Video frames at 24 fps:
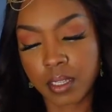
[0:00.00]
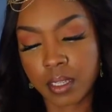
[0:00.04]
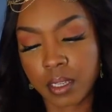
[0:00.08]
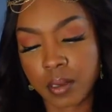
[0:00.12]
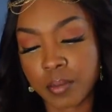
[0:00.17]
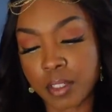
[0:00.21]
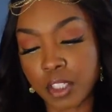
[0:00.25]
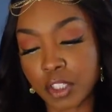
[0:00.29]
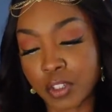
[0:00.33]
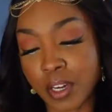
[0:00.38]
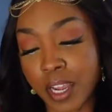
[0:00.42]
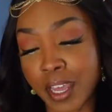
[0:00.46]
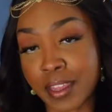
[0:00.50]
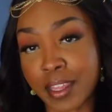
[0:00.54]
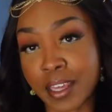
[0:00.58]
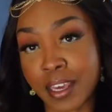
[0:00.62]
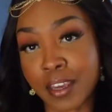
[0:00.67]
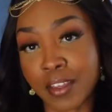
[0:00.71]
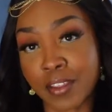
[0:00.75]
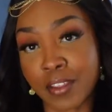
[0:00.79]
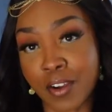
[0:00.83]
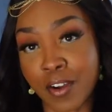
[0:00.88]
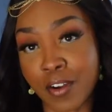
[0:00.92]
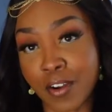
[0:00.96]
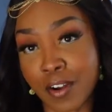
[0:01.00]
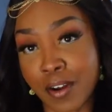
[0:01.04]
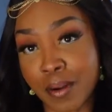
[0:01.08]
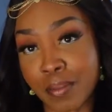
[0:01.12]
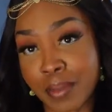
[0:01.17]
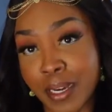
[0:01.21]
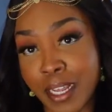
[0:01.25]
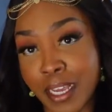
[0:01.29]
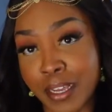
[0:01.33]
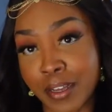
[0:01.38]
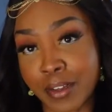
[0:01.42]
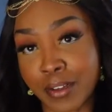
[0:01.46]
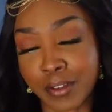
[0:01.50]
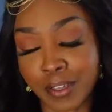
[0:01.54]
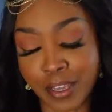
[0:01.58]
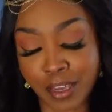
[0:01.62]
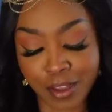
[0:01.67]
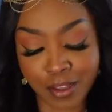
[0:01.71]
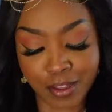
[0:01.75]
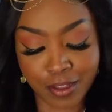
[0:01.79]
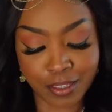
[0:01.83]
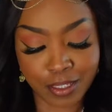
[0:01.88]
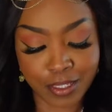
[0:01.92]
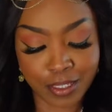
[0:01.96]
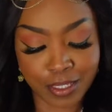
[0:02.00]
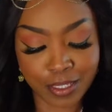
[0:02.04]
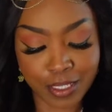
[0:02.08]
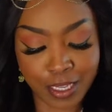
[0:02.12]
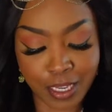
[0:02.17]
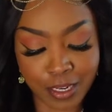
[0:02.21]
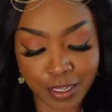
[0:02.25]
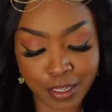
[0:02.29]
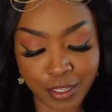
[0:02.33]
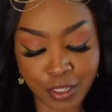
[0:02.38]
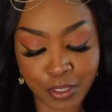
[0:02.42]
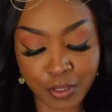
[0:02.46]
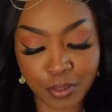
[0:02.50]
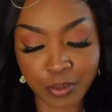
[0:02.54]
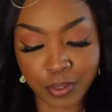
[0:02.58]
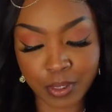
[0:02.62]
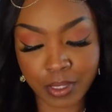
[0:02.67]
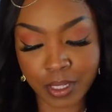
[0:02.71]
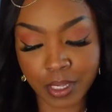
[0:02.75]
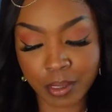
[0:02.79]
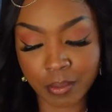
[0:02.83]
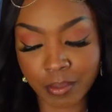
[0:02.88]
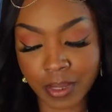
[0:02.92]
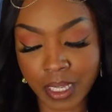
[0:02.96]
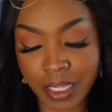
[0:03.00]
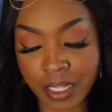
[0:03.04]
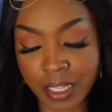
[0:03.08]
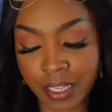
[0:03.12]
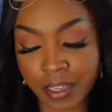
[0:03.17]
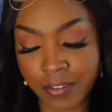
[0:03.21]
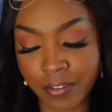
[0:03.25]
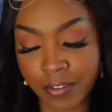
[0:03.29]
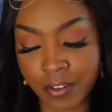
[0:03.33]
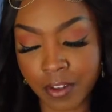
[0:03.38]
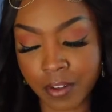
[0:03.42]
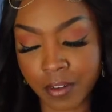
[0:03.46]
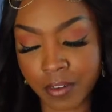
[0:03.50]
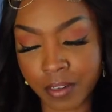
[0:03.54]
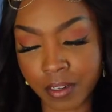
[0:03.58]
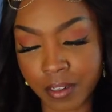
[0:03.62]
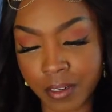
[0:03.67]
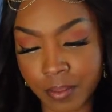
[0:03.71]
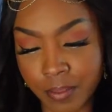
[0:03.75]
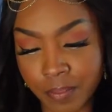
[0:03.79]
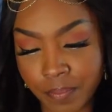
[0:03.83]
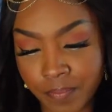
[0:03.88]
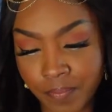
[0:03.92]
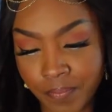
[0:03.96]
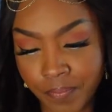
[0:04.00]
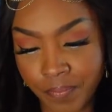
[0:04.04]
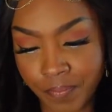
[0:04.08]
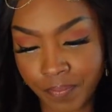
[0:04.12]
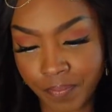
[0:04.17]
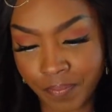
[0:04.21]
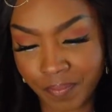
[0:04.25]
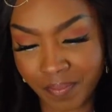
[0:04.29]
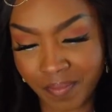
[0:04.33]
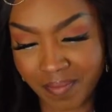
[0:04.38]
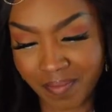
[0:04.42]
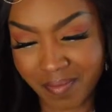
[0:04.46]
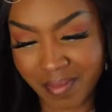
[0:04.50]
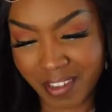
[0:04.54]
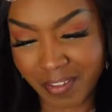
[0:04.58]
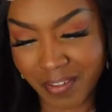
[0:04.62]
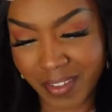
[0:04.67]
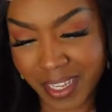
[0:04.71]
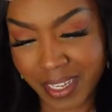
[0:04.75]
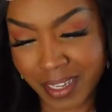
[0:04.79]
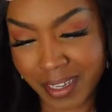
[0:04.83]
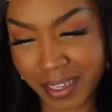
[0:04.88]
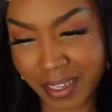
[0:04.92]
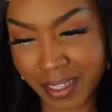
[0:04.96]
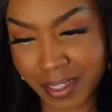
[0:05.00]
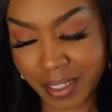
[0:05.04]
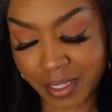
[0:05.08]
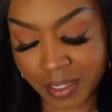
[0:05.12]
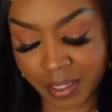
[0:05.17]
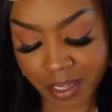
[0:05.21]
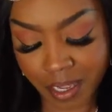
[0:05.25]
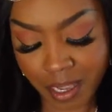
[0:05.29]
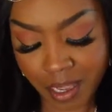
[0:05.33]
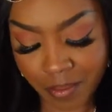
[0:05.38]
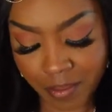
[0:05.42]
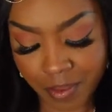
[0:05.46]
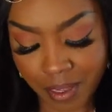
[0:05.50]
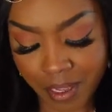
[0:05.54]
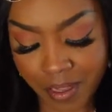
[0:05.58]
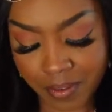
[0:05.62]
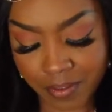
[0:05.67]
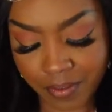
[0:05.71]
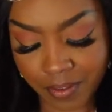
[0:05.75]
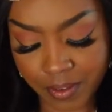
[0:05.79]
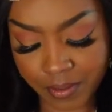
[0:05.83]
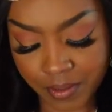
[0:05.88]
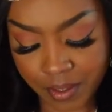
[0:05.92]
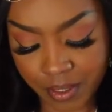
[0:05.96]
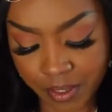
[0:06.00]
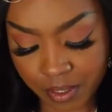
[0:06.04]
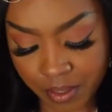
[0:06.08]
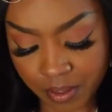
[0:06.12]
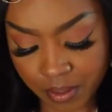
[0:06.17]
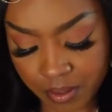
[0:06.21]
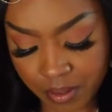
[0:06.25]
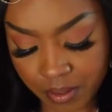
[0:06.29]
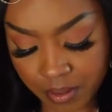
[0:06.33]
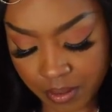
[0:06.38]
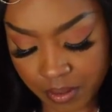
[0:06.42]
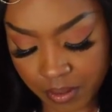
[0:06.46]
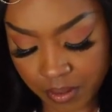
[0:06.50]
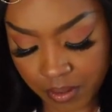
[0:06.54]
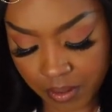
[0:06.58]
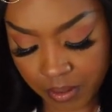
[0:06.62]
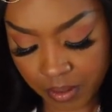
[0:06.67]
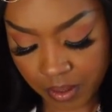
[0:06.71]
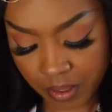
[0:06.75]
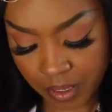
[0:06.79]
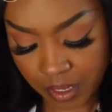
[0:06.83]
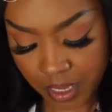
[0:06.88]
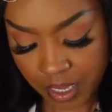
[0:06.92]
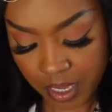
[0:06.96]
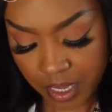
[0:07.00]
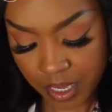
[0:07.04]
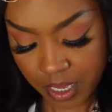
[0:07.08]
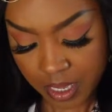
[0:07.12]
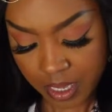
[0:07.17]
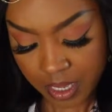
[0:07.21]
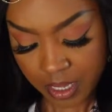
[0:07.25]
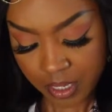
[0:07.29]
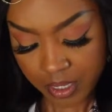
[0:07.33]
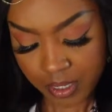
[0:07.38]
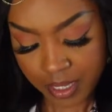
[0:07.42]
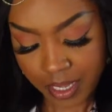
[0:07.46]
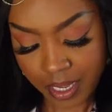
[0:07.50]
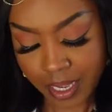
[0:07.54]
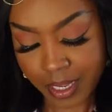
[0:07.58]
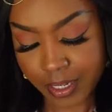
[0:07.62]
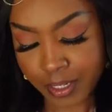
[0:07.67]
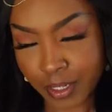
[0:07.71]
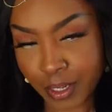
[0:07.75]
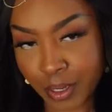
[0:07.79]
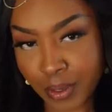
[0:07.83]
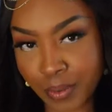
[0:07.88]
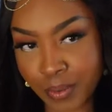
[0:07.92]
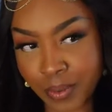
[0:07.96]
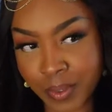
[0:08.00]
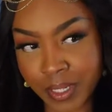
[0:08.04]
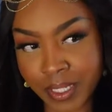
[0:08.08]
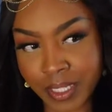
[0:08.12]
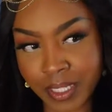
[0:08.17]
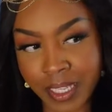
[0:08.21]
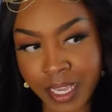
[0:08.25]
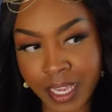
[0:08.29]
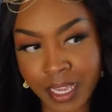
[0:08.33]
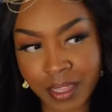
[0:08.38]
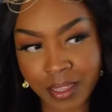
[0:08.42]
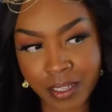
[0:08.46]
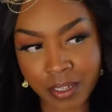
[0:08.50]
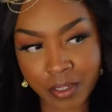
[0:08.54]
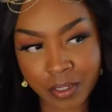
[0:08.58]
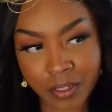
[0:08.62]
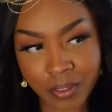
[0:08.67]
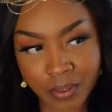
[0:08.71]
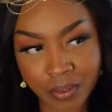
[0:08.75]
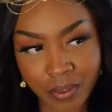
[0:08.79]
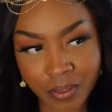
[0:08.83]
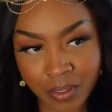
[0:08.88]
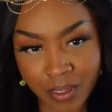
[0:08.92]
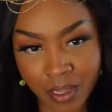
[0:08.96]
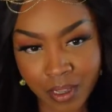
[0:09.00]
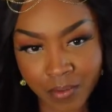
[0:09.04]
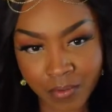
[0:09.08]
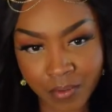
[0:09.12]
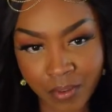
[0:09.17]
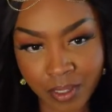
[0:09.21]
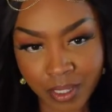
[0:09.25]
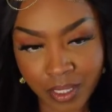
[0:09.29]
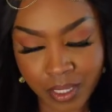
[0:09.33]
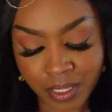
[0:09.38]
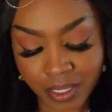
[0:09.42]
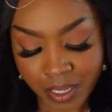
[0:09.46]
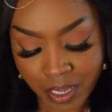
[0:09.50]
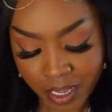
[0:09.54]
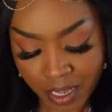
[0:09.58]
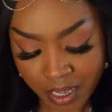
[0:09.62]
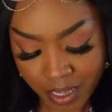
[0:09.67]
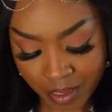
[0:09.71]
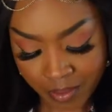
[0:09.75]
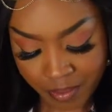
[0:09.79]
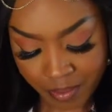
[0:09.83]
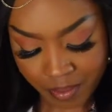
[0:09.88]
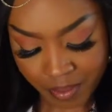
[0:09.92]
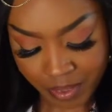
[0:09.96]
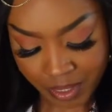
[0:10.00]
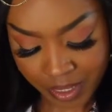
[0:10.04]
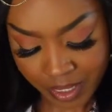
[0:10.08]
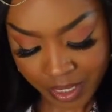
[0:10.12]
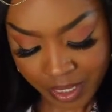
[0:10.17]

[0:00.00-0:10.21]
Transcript: I'm gonna try the other arm now, y'all, since I didn't used up my left arm. If I could get the top off of it. It's like I don't wanna take the crystals off with the top.